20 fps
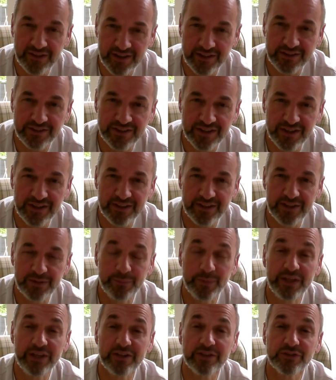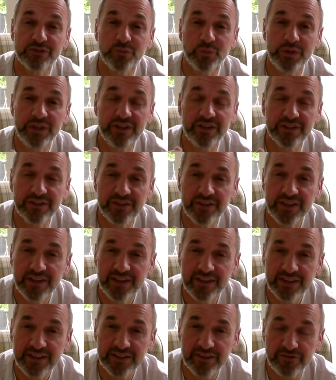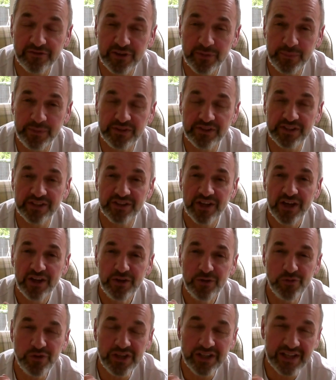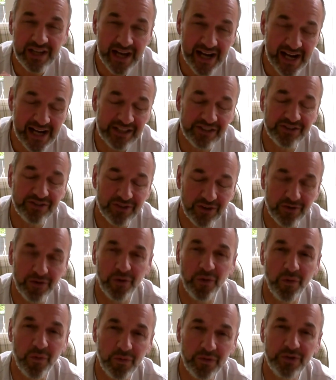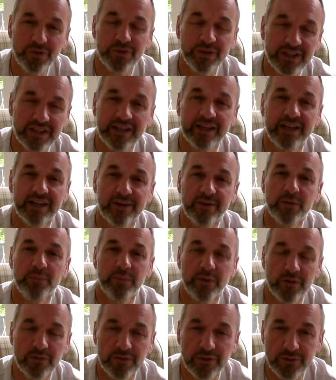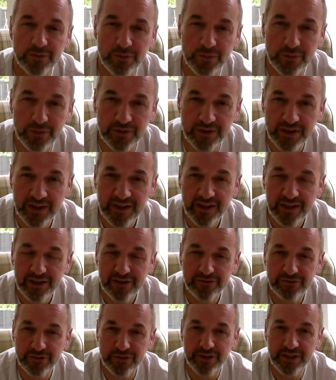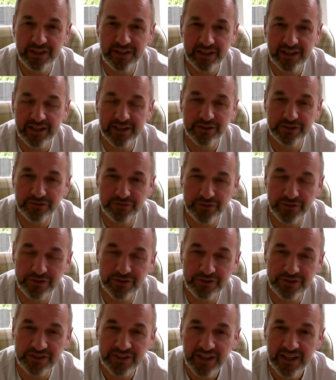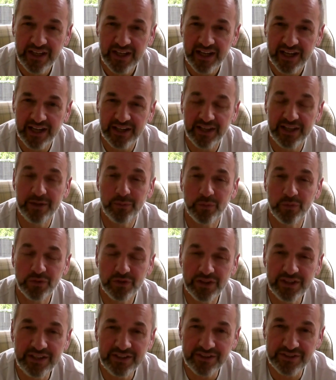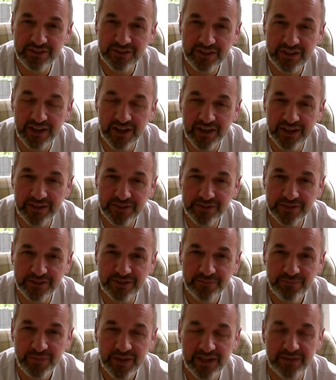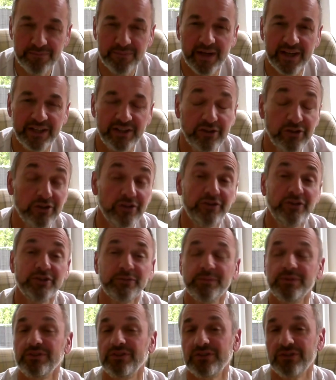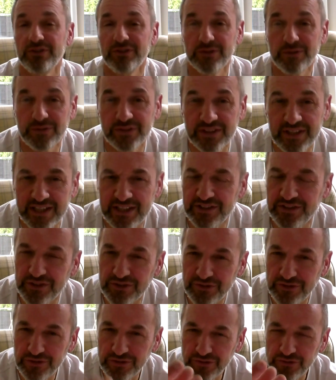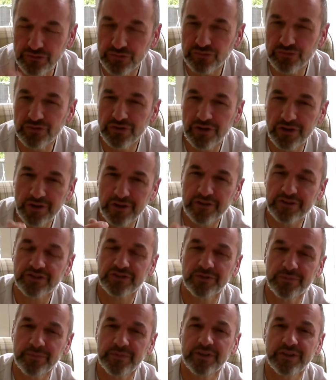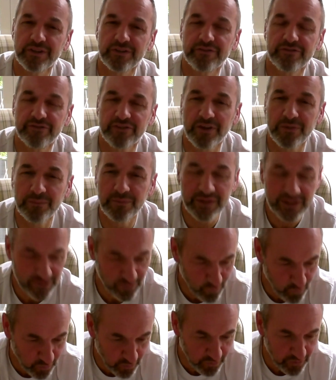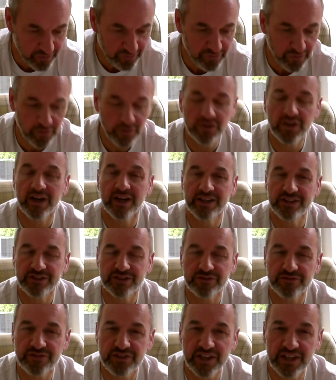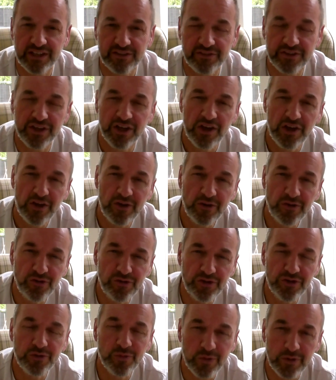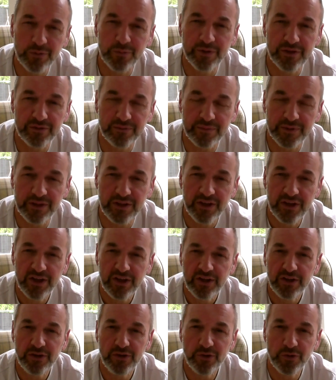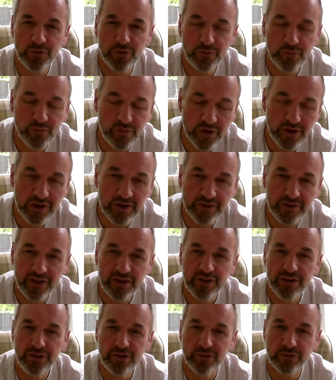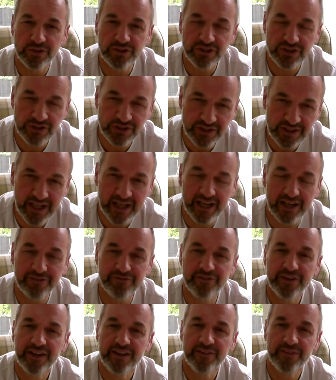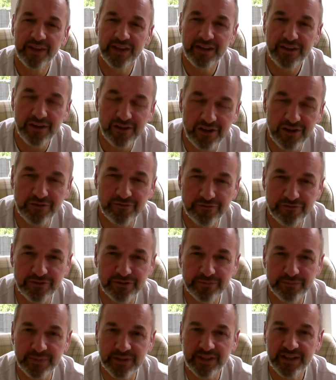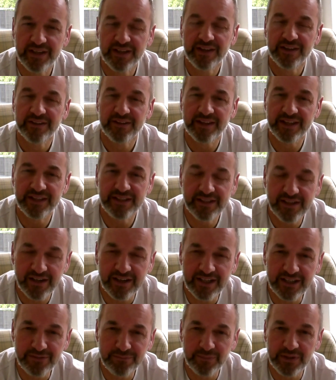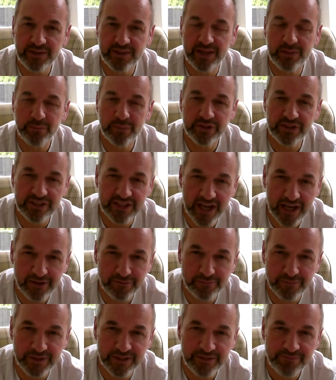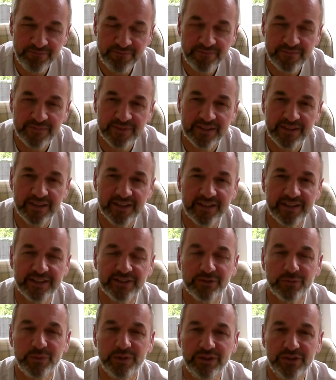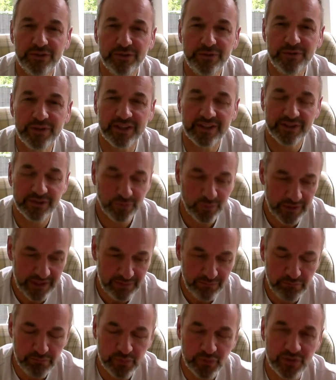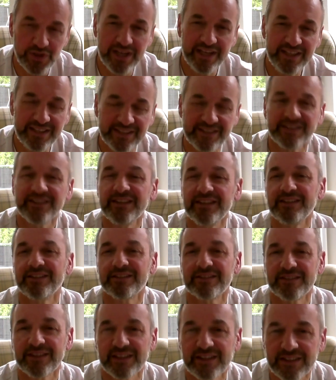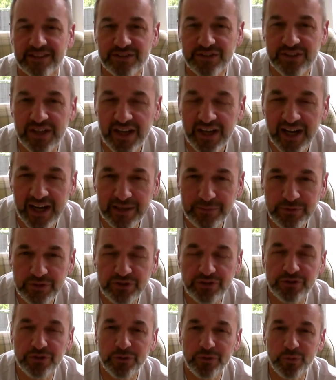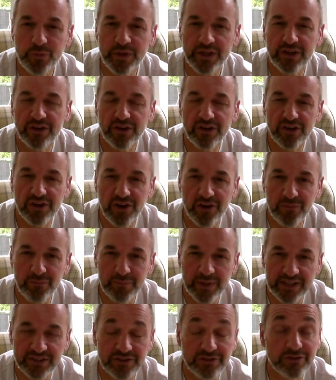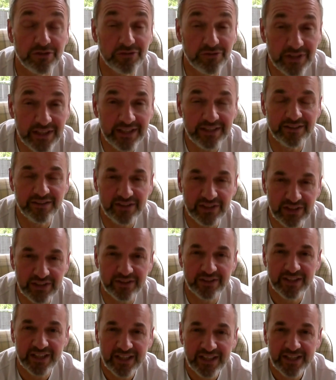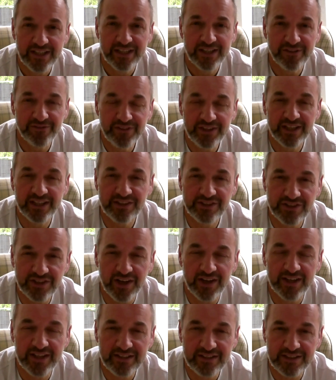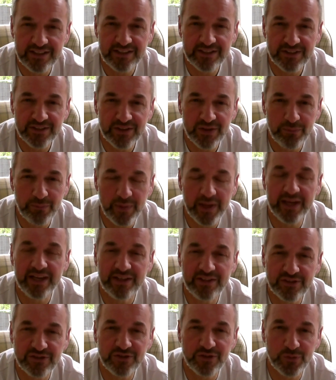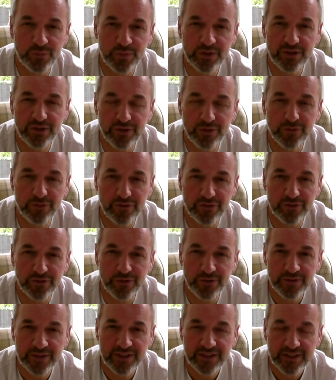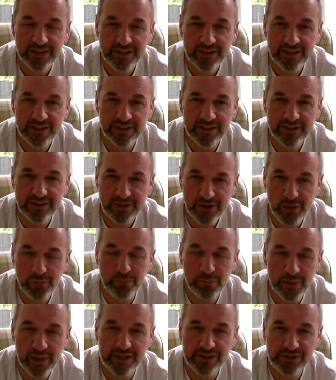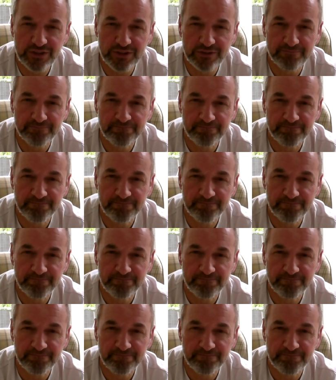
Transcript: anxiety, because we can, Philippians says, you cast all your care upon the Lord, for he cares for us and he will lead us and guide us. And my encouragement to you today is to just draw something from these wonderful lines of David. You are with me, your rod, your staff, they comfort me, they guide me, they protect me. And as we do that, as we embrace these things, I'm sure we can combat a great deal of the anxieties and the pains that we go through. God bless you.